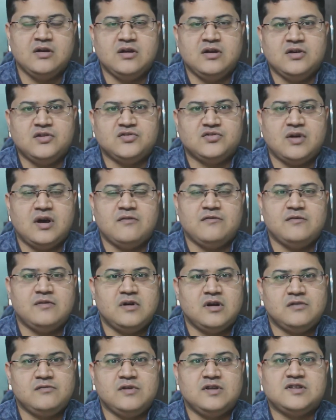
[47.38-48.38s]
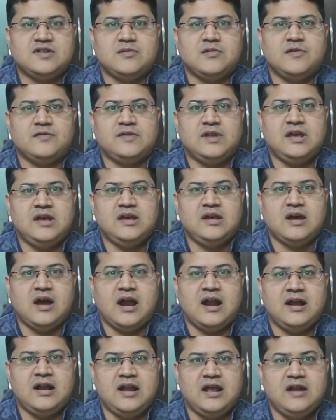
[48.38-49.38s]
So I've worked with some of the
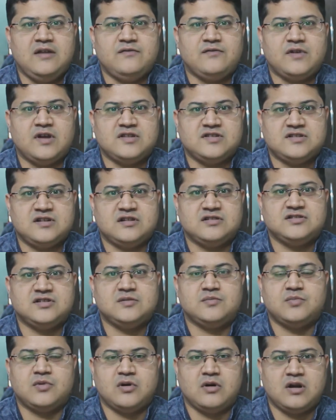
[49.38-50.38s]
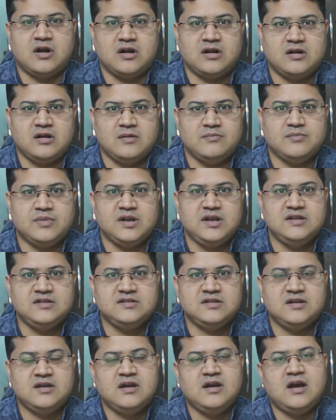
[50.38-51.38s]
IT infrastructure product
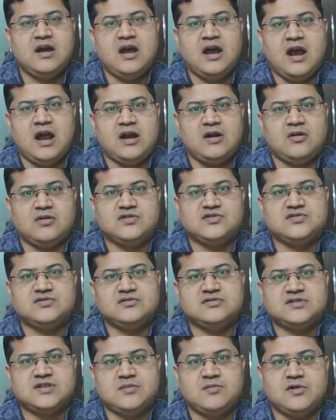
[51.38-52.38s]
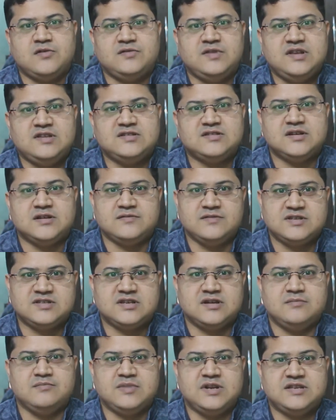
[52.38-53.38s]
companies and also some of the service
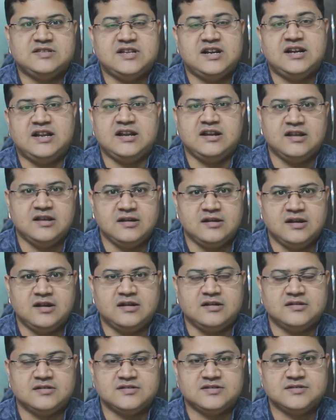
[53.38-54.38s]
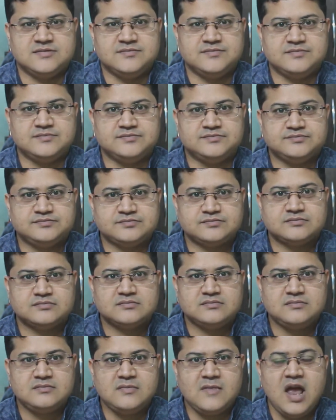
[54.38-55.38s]
companies and integrators.
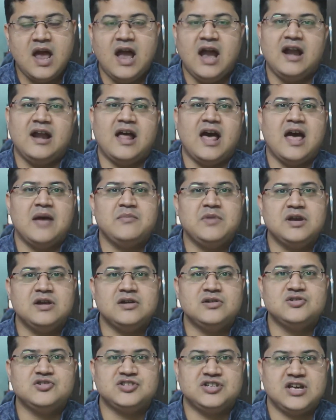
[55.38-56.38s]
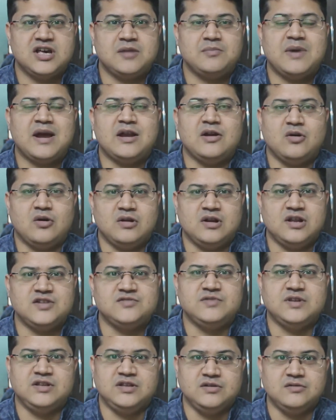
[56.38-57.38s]
And I am here to share my
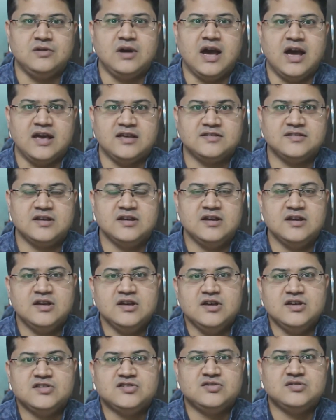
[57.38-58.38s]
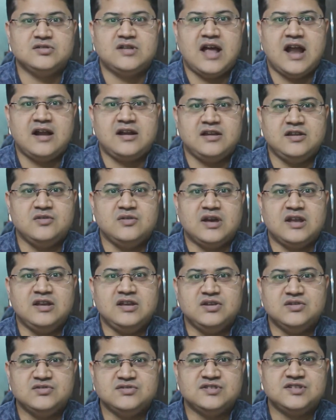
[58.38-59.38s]
knowledge with you guys so that you can
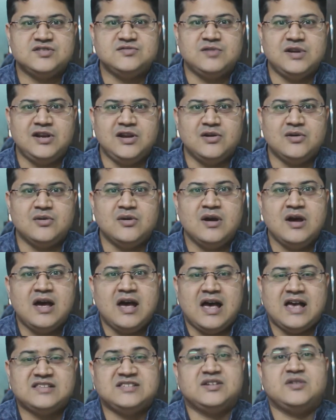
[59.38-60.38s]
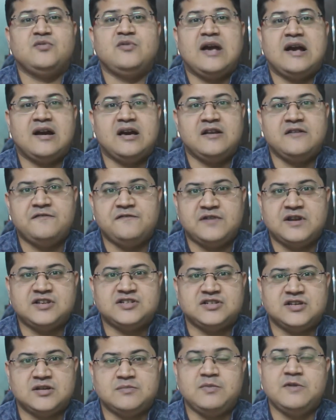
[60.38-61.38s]
use this video as a quick
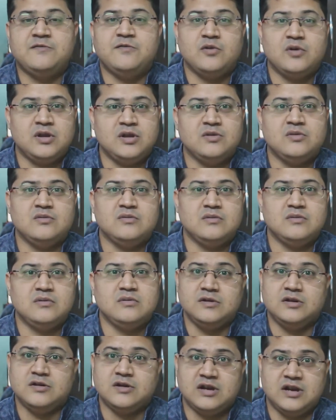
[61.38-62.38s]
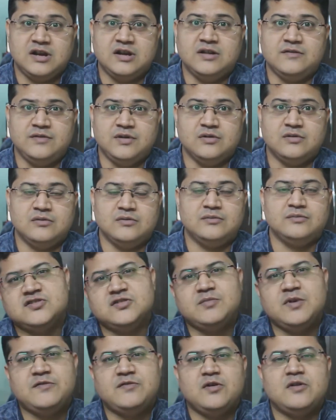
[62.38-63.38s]
refresher before your interview.
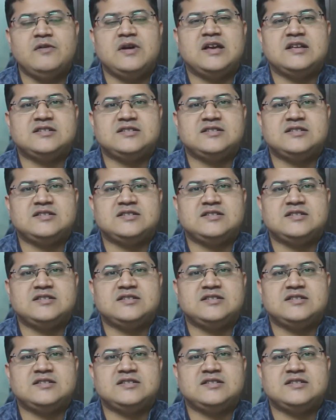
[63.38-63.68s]
So before we get